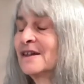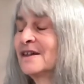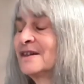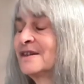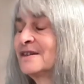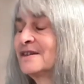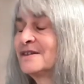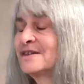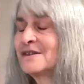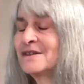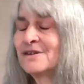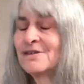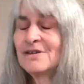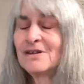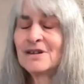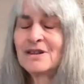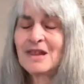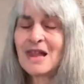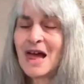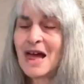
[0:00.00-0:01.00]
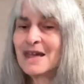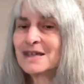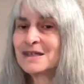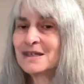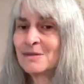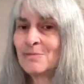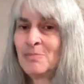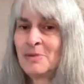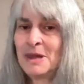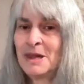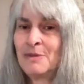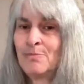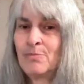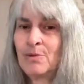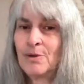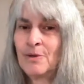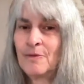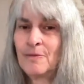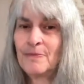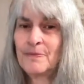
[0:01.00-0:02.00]
is there are lots of
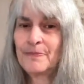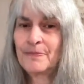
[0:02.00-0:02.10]
people,